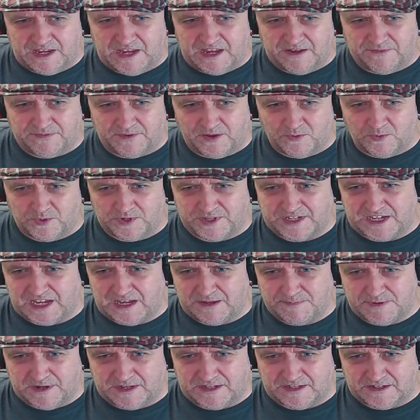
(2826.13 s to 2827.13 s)
if I want to
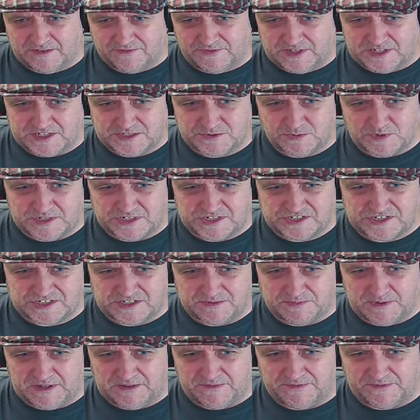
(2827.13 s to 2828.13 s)
keep any of this, which,
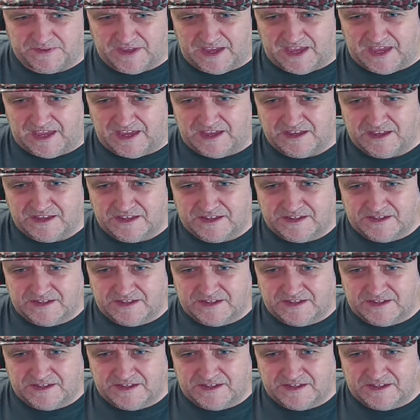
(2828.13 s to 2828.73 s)
to be fair,